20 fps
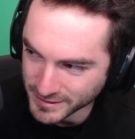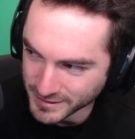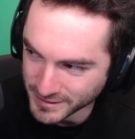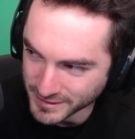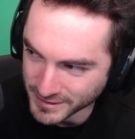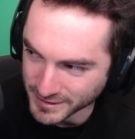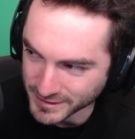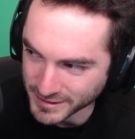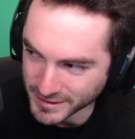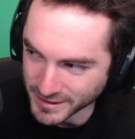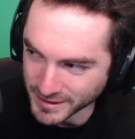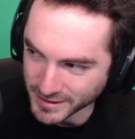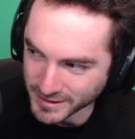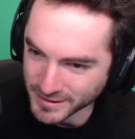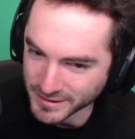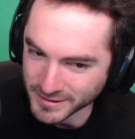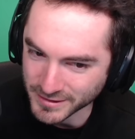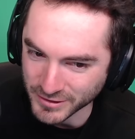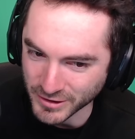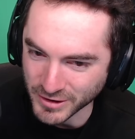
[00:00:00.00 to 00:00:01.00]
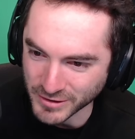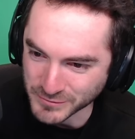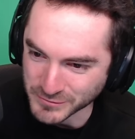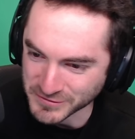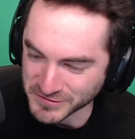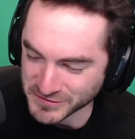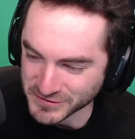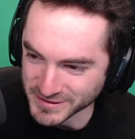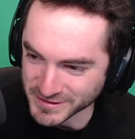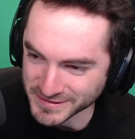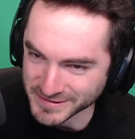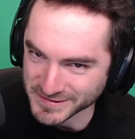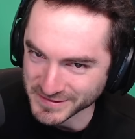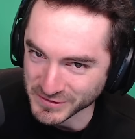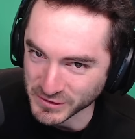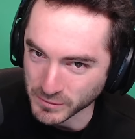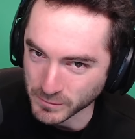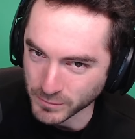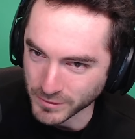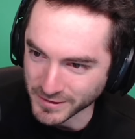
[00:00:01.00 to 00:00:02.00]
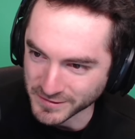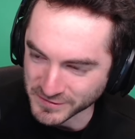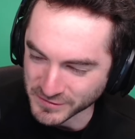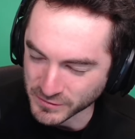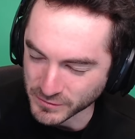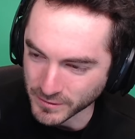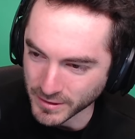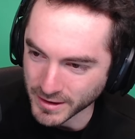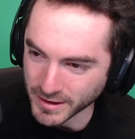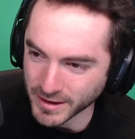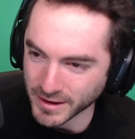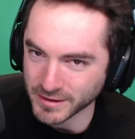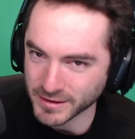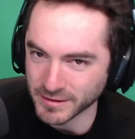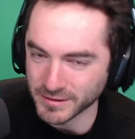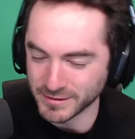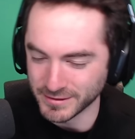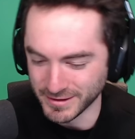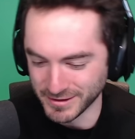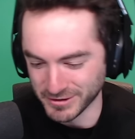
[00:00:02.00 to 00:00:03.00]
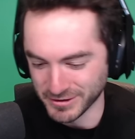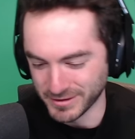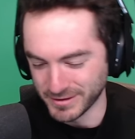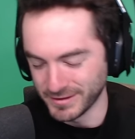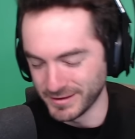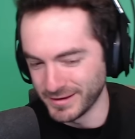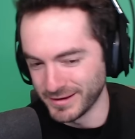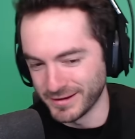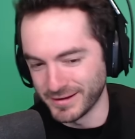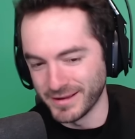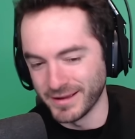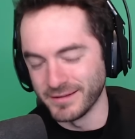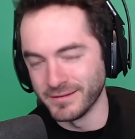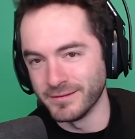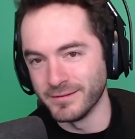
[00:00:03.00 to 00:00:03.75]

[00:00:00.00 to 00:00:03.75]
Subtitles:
Heck yeah. No, I'm just, this is a good present, right? Hey, here, kid.